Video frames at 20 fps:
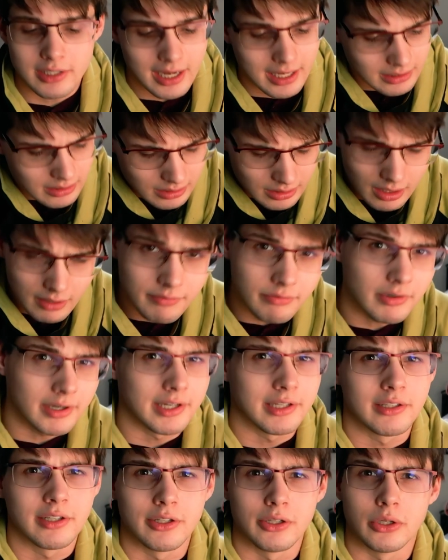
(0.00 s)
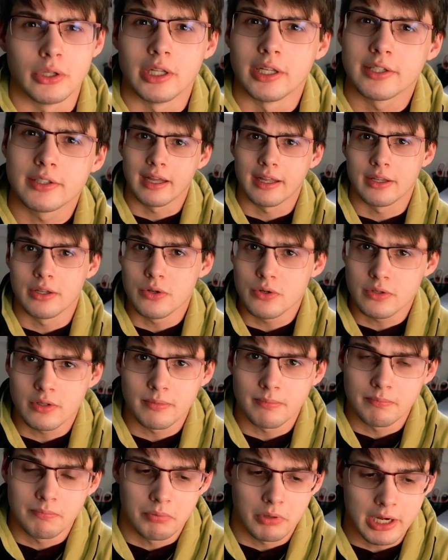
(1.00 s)
I love written to-do lists. I use
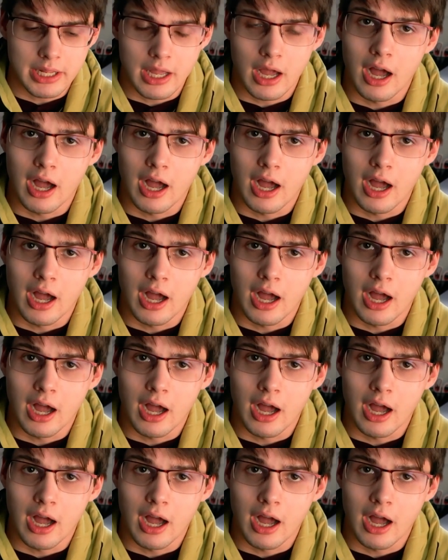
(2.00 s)
them pretty